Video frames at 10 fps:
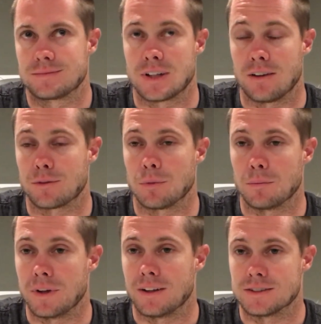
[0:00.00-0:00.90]
comfortable
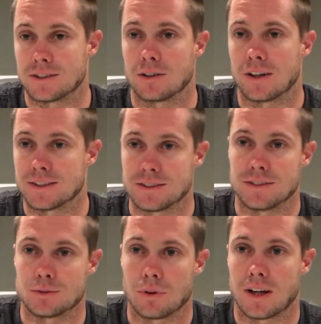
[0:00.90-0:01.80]
being as aggressive
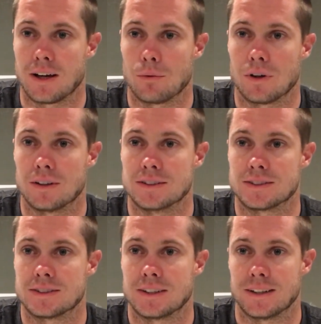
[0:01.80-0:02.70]
as what I
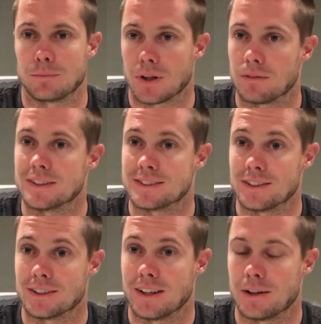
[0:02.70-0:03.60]
was, and probably
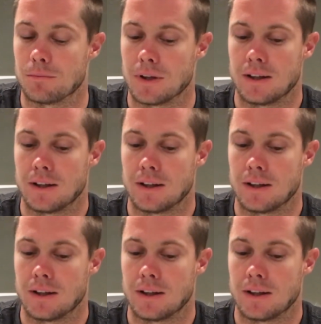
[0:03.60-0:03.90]
still am.